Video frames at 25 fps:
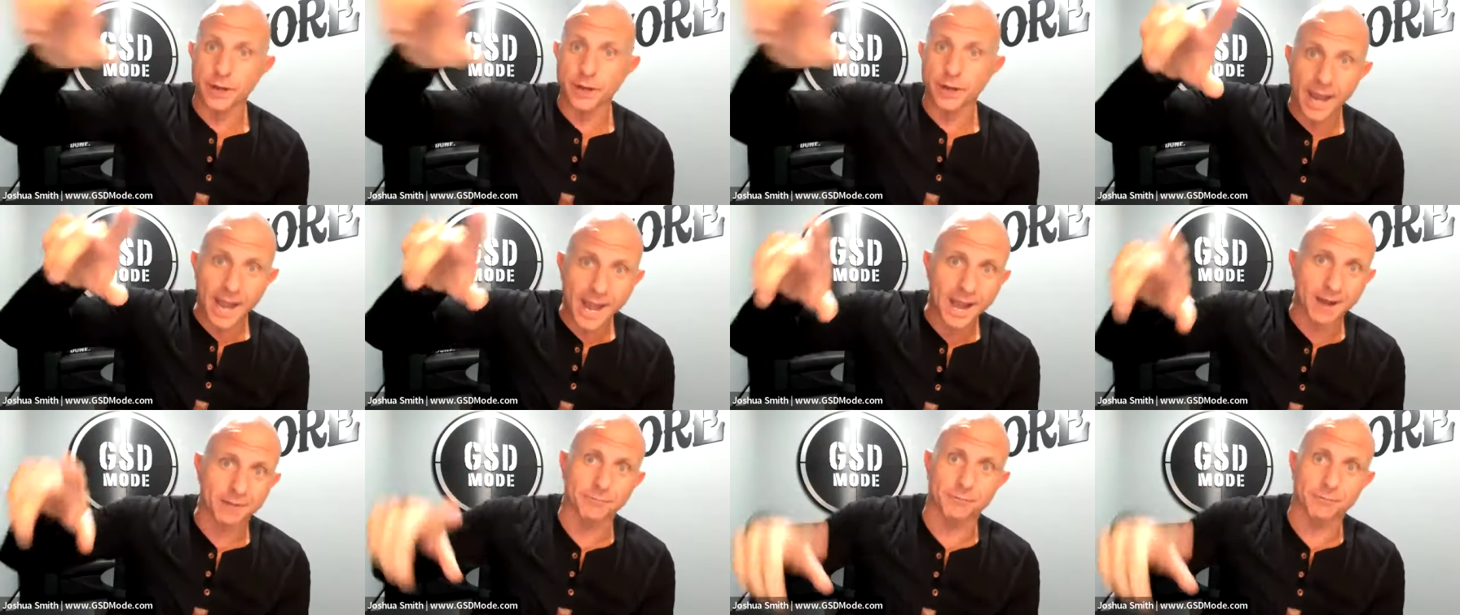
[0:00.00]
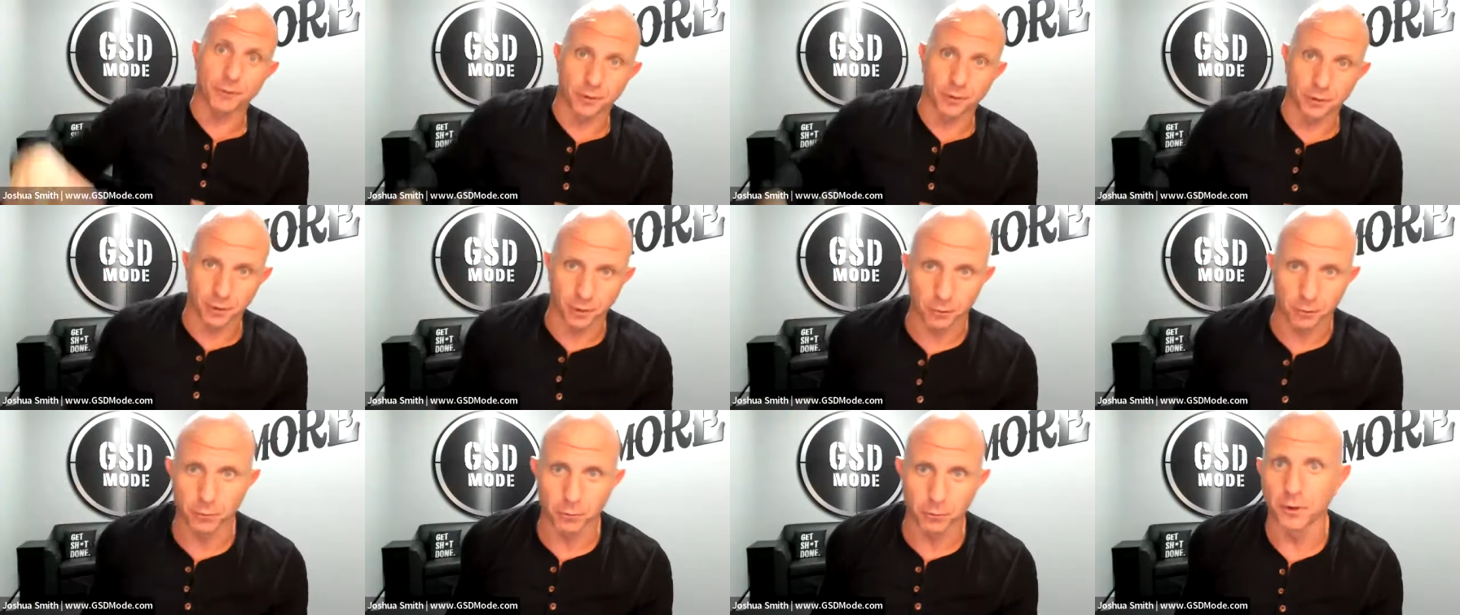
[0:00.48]
and a half or,
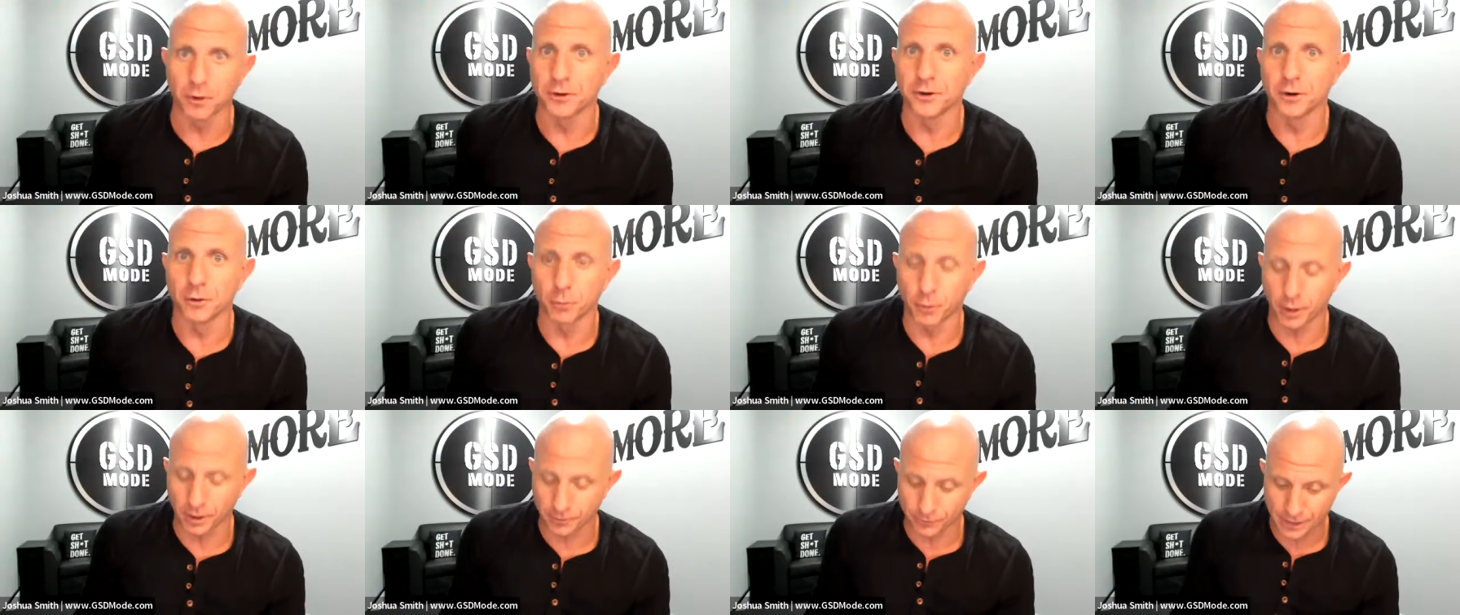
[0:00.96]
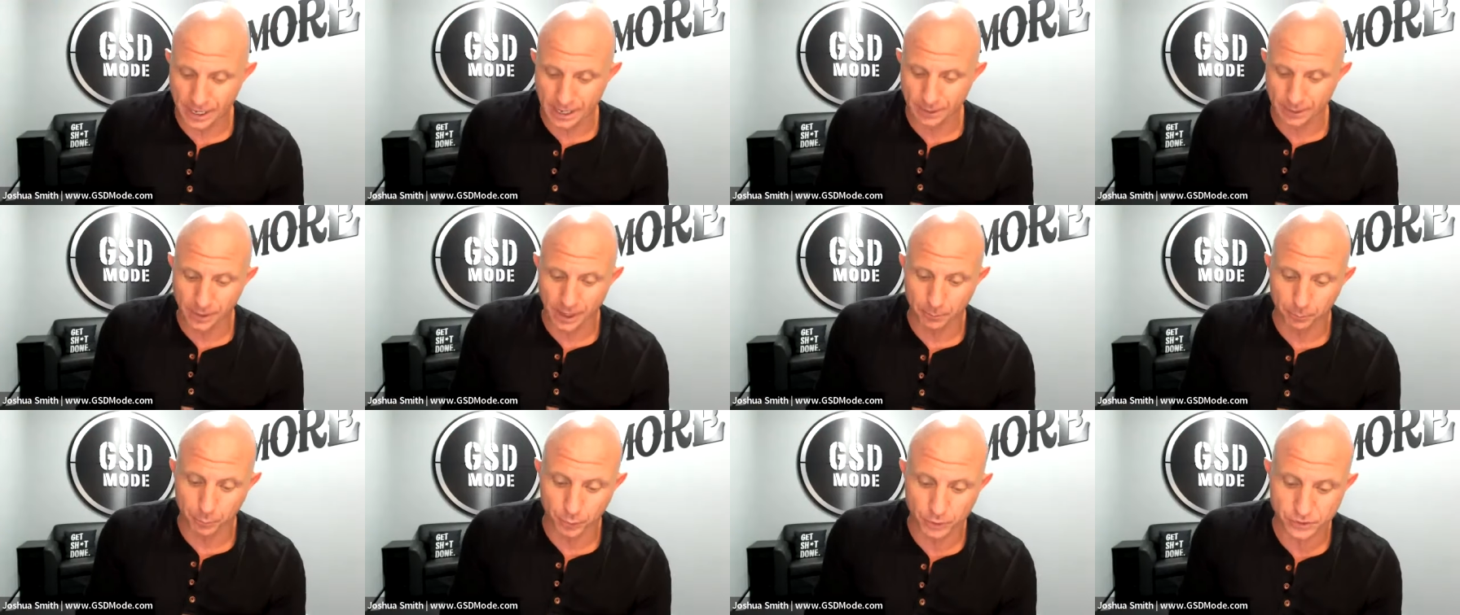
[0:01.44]
or you know, whatever
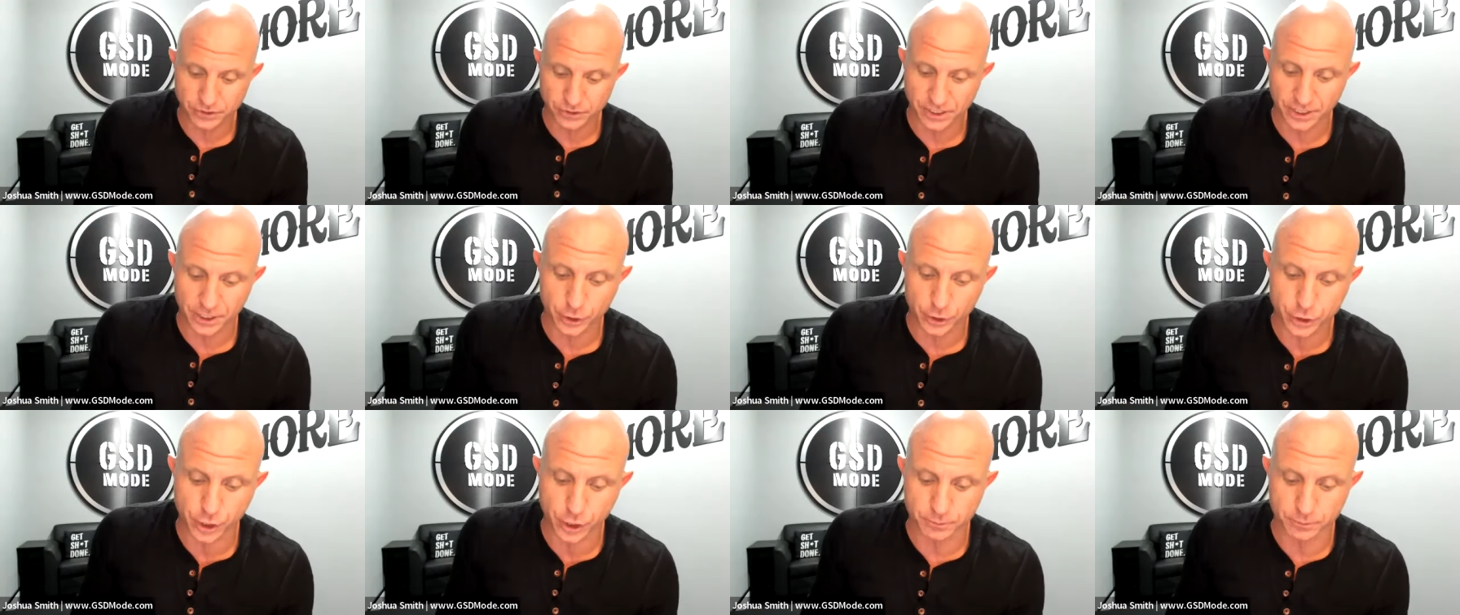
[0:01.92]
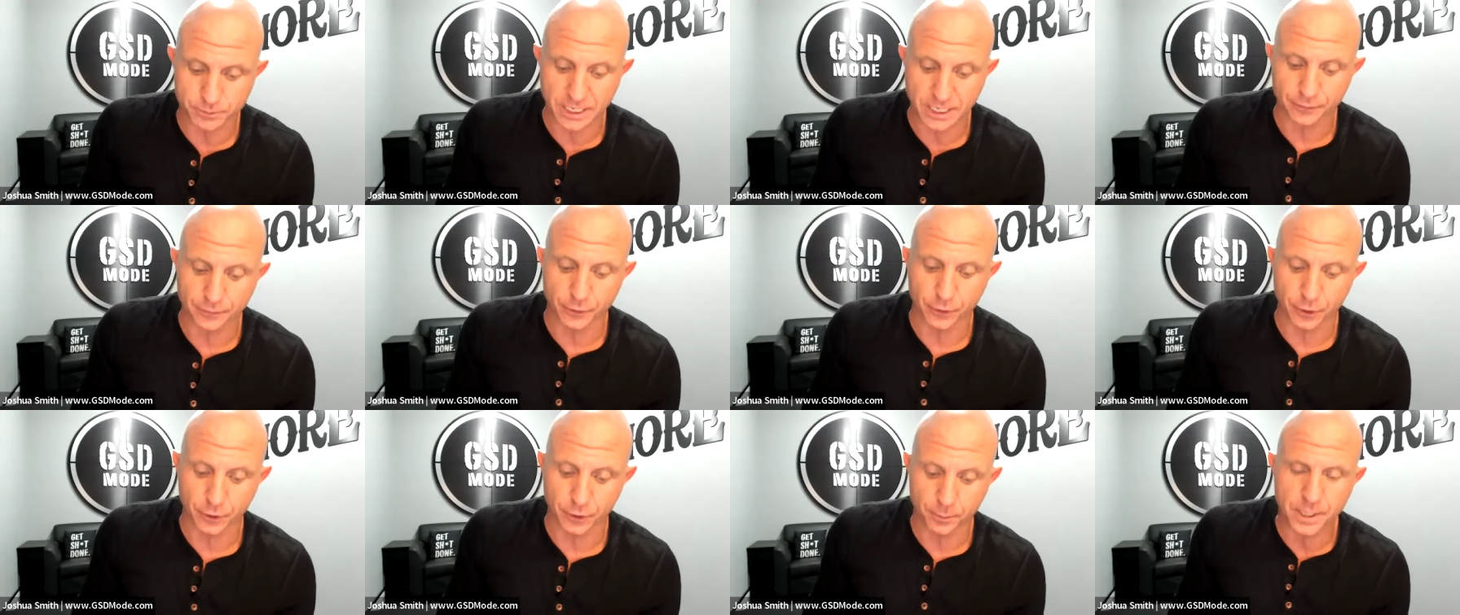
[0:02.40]
that, that percentage comes
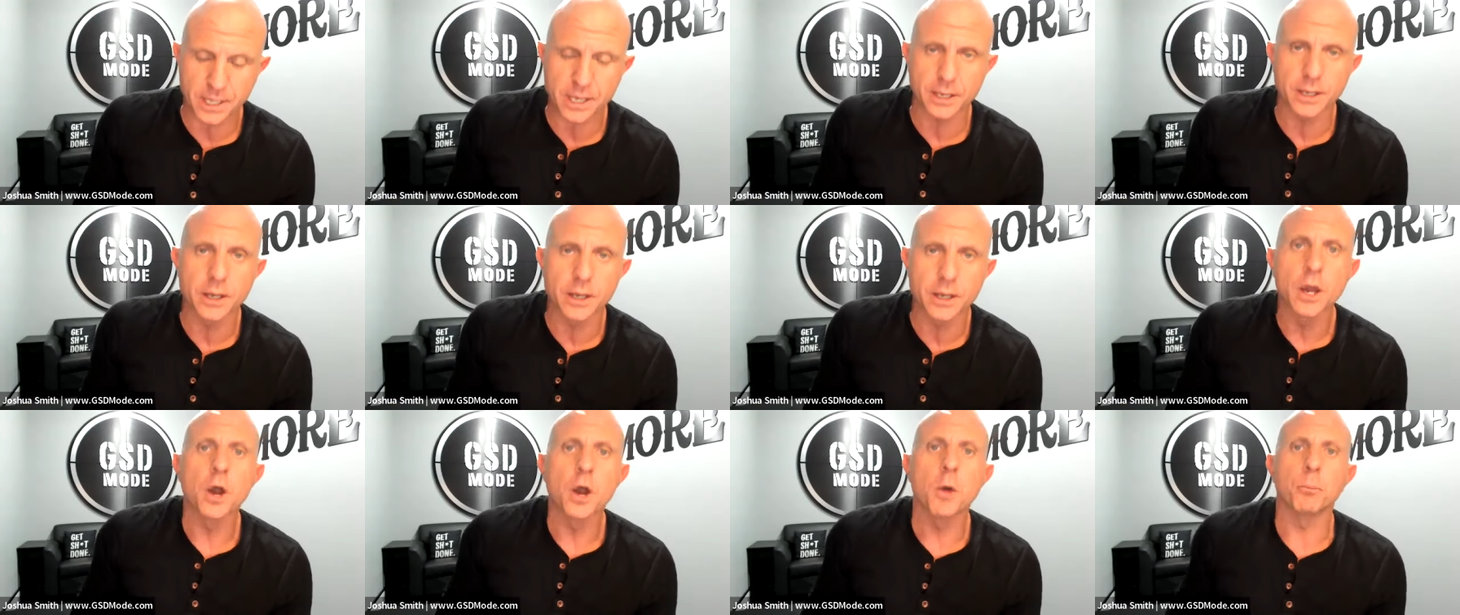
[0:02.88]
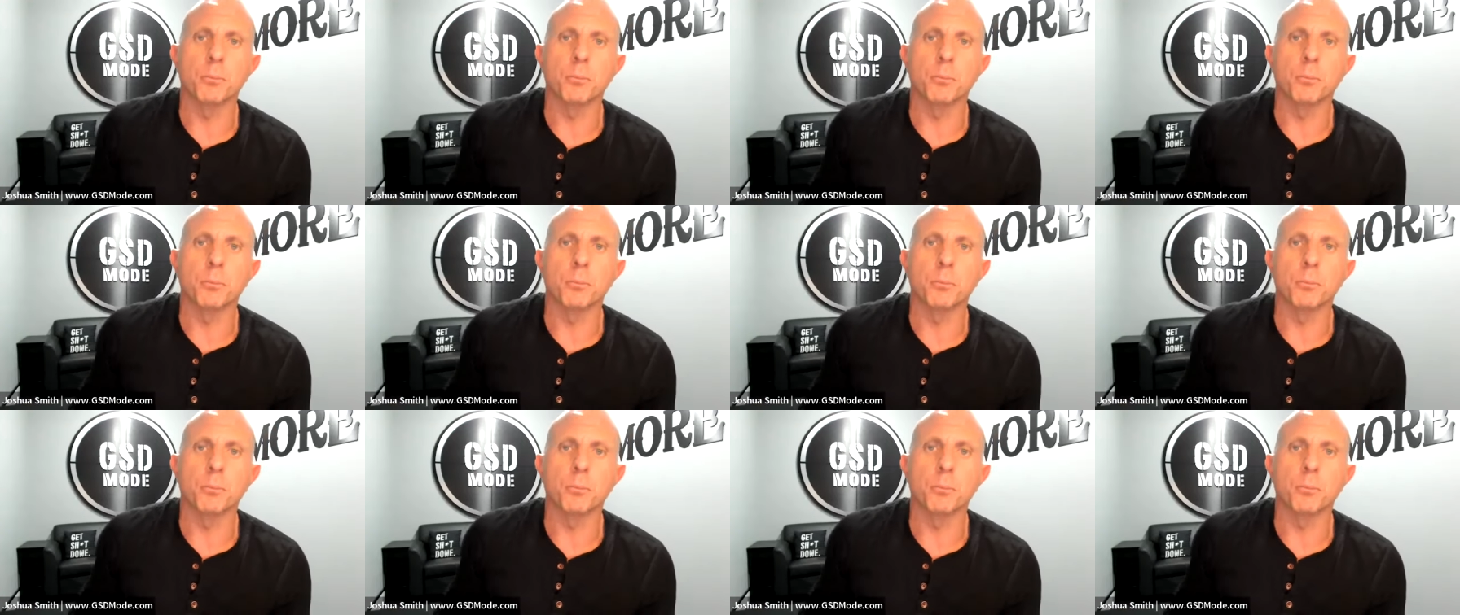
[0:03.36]
out there to being.